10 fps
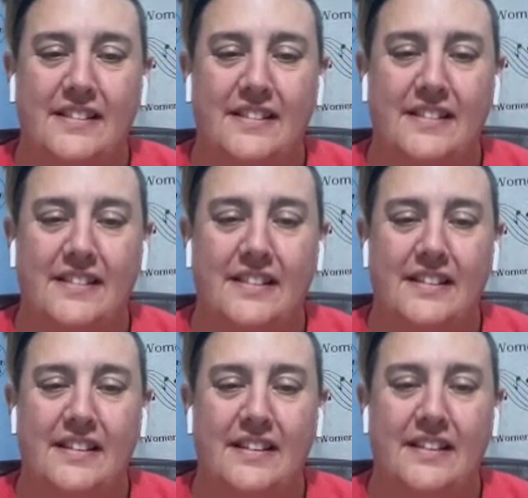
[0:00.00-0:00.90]

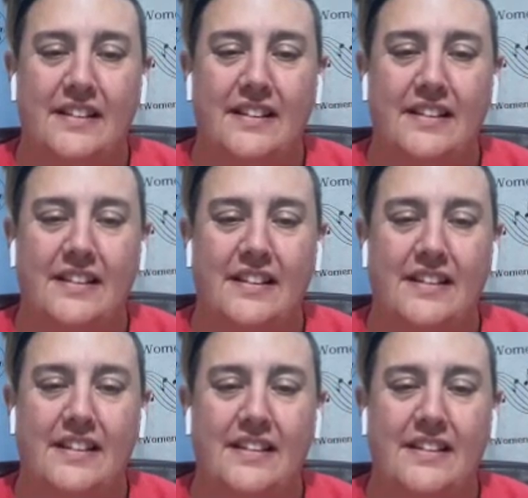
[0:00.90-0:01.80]

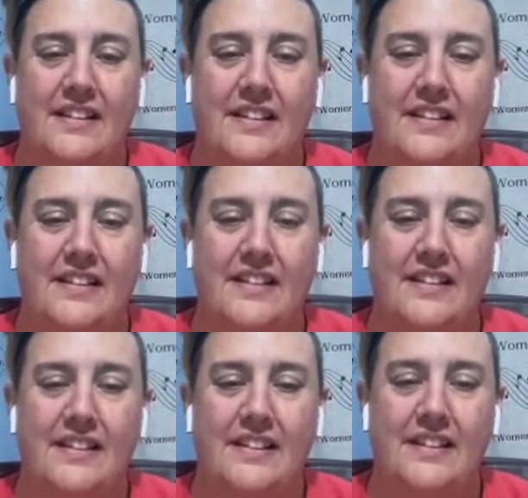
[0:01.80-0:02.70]

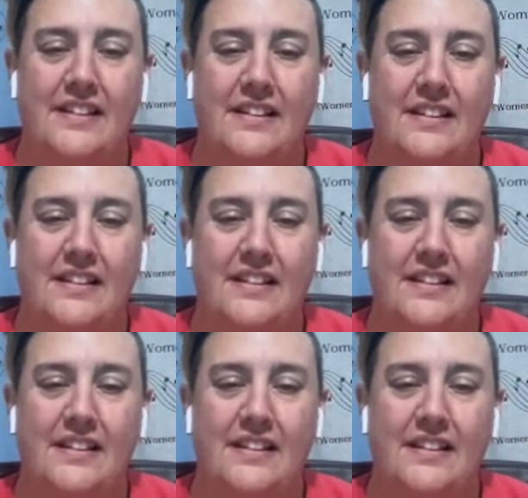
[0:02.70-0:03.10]
(silent)